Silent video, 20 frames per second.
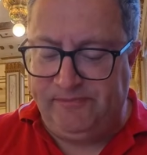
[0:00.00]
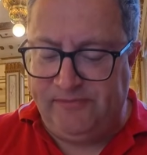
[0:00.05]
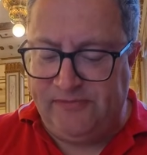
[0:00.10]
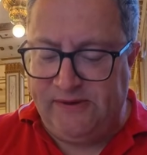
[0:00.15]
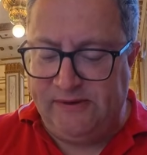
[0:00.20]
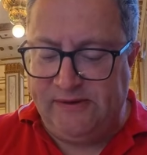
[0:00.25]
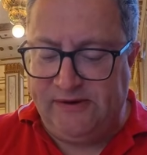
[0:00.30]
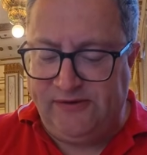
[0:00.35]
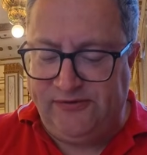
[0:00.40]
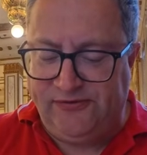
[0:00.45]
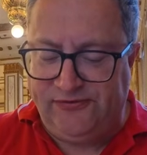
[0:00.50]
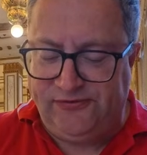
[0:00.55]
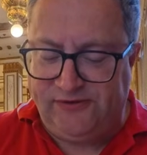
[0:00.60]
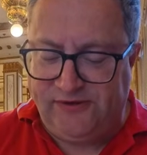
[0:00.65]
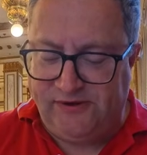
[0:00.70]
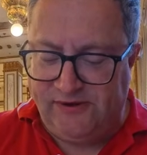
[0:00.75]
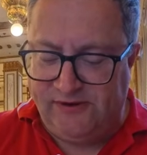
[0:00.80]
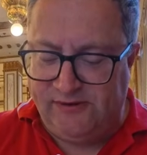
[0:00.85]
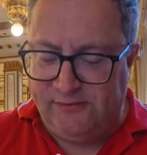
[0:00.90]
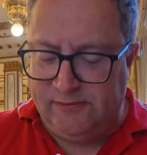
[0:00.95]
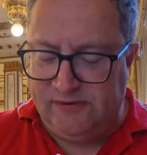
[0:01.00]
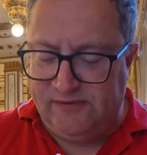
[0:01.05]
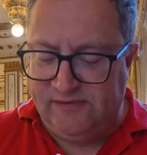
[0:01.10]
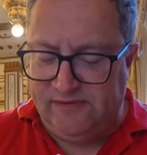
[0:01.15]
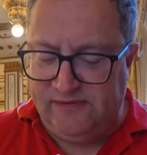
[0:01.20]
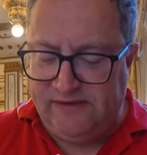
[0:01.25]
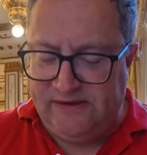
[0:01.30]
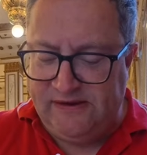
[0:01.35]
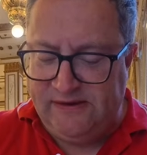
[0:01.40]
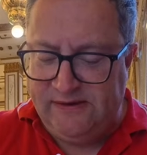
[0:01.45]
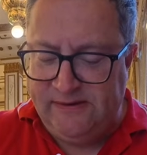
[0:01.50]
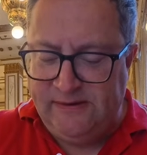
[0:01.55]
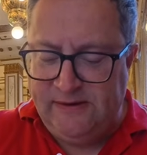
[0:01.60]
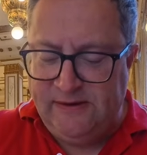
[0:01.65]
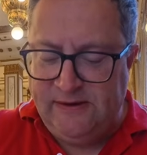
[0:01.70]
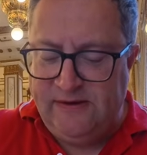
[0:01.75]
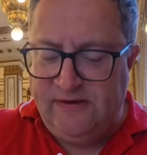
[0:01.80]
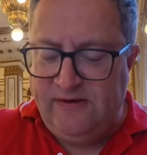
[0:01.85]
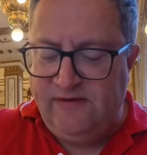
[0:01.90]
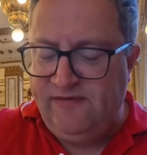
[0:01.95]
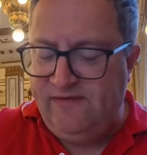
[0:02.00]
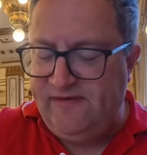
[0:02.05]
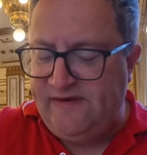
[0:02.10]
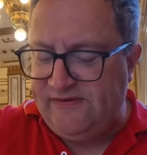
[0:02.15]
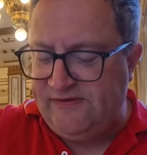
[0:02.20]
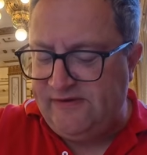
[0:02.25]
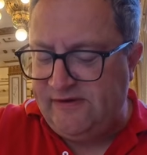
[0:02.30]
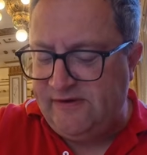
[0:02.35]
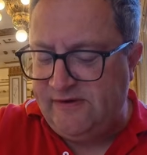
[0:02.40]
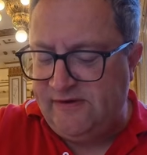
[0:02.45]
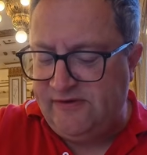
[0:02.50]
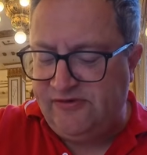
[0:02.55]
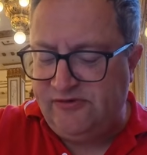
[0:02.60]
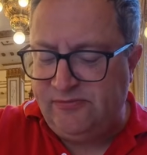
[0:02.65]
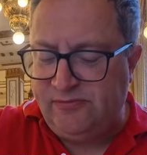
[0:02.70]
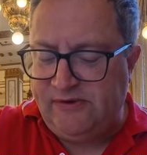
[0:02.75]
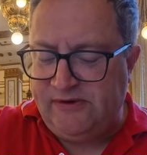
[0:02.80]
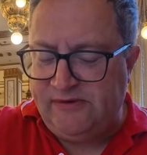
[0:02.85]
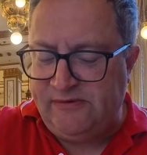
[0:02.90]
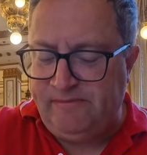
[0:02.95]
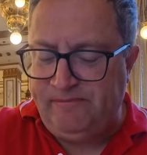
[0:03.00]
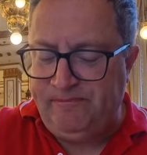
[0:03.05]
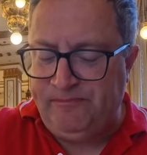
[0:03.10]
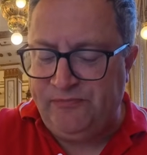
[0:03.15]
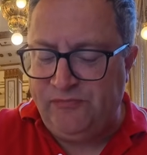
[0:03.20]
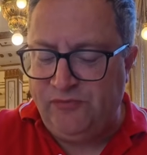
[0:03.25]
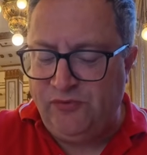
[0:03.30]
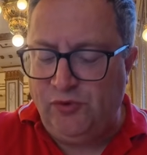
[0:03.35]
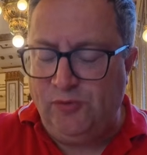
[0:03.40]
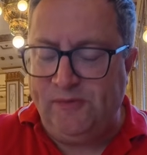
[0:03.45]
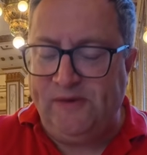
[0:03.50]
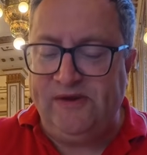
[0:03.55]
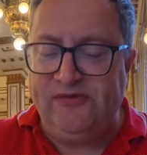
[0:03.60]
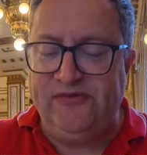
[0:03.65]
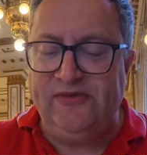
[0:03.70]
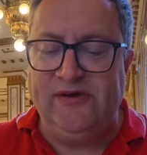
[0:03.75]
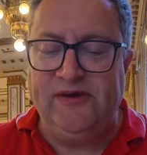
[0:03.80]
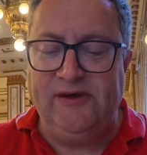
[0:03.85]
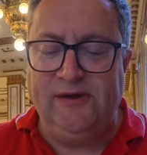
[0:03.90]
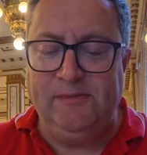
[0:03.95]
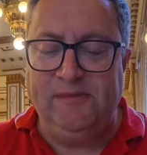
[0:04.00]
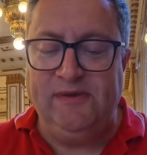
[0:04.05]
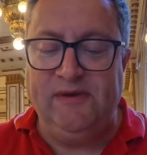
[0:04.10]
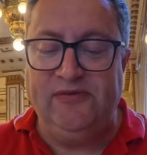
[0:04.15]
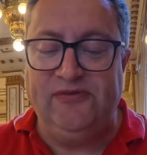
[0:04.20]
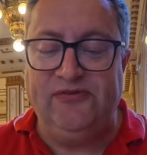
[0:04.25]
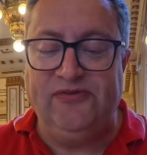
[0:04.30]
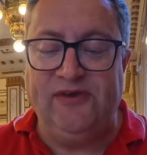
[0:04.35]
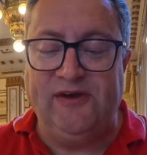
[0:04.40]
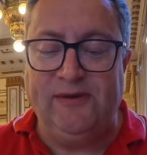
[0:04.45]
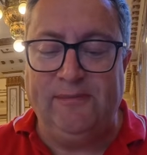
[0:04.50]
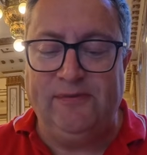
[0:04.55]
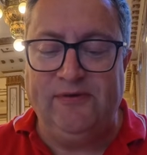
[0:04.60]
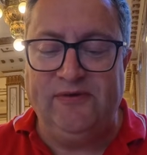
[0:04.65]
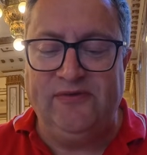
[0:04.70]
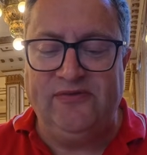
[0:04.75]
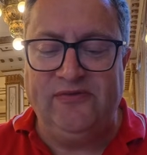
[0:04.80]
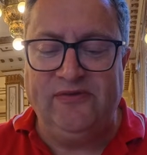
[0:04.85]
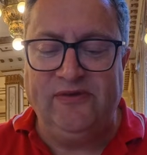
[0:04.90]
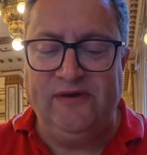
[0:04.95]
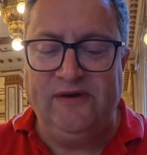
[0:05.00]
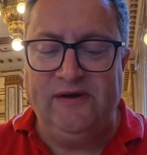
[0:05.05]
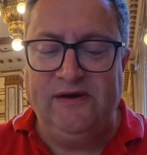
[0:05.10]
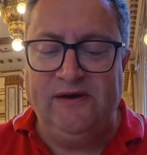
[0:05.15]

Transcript: I'm going to start with the feta spread. All my time in Cyprus.